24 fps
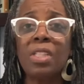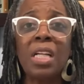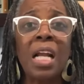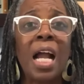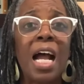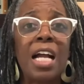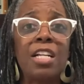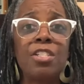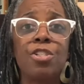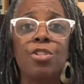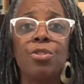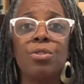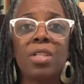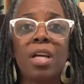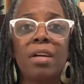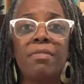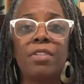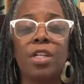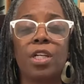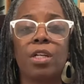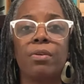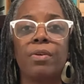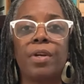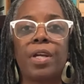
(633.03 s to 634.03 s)
I do love
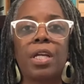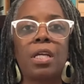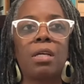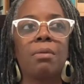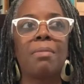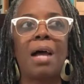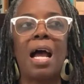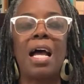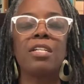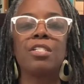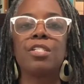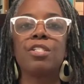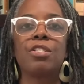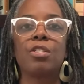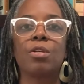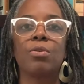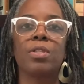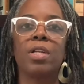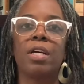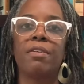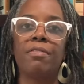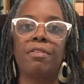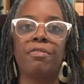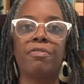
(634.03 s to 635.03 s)
the curriculum. I just
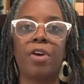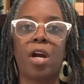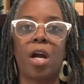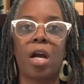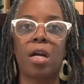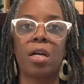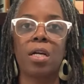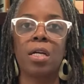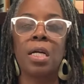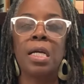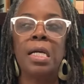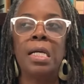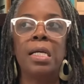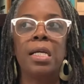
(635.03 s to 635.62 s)
don't love it for her.